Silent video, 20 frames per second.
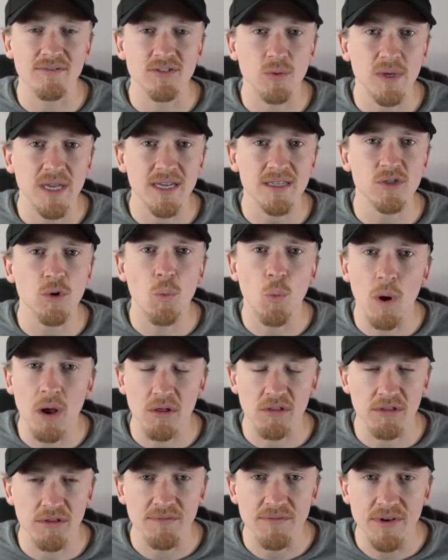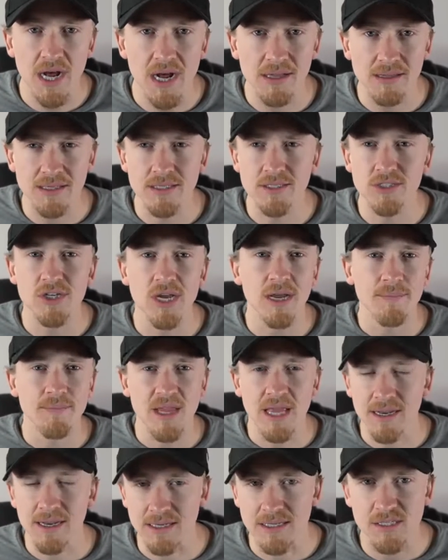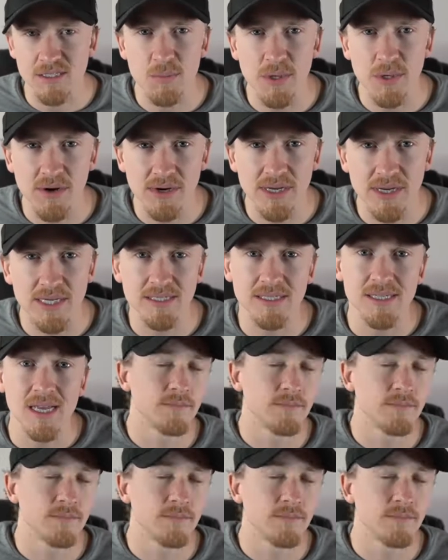So he has a wealth of knowledge and experience.